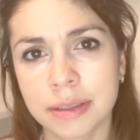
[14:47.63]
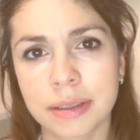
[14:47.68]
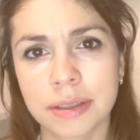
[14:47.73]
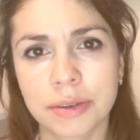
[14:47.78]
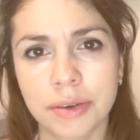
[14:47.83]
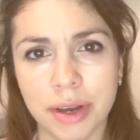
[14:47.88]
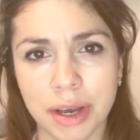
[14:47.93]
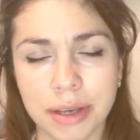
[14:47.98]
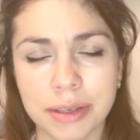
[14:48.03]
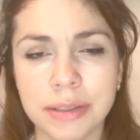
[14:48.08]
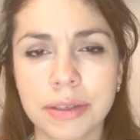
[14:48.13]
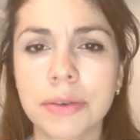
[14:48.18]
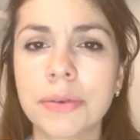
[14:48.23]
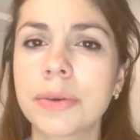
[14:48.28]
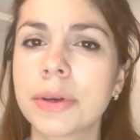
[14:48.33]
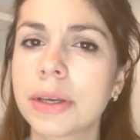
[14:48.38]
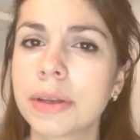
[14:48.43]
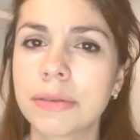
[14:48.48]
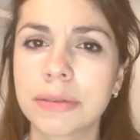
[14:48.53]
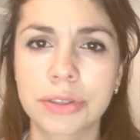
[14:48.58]
Okay, so
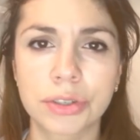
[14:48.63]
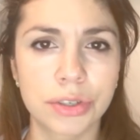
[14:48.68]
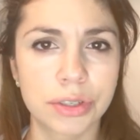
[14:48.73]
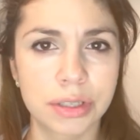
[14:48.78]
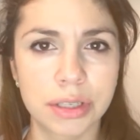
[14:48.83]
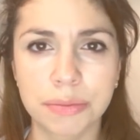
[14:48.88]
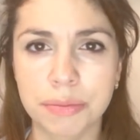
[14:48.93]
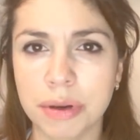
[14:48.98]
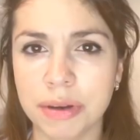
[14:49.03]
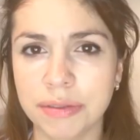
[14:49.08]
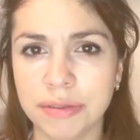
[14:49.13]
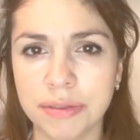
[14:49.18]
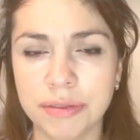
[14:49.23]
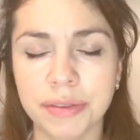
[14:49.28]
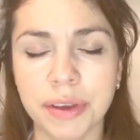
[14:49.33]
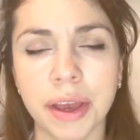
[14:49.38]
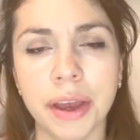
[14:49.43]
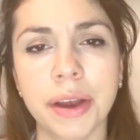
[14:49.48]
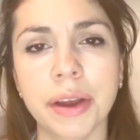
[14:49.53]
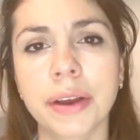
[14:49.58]
it was just a puff of
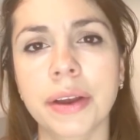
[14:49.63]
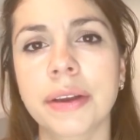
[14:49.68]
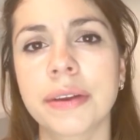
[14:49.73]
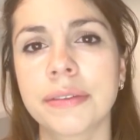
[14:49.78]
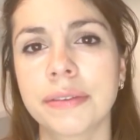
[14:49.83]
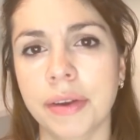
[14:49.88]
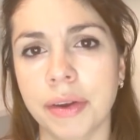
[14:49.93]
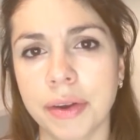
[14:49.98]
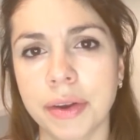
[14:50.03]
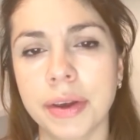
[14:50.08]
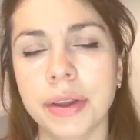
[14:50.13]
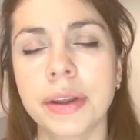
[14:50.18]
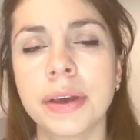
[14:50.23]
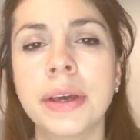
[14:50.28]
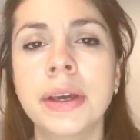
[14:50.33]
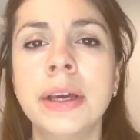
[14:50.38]
air. Very good.